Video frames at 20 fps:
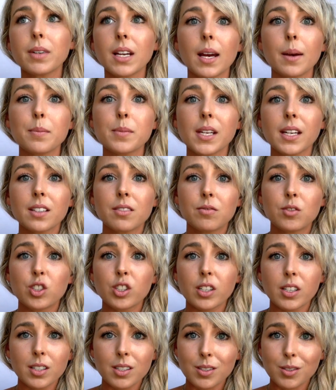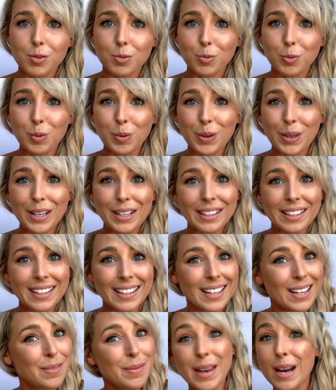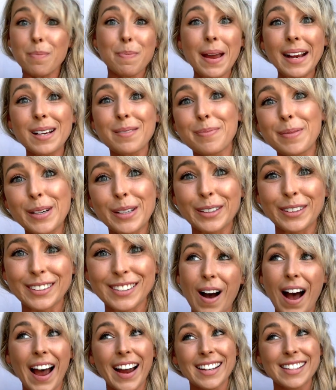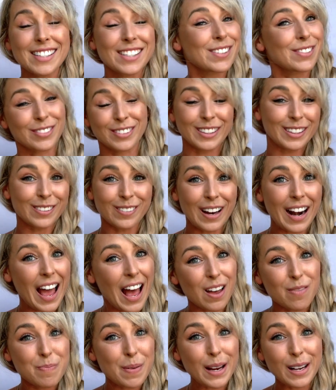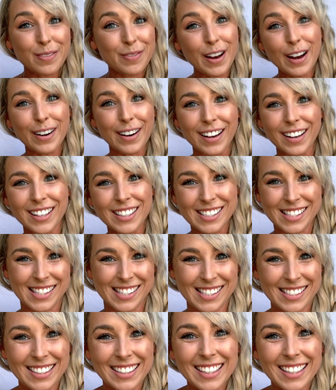Sometimes I just really am in a pink mood. I just really want to have pink photos.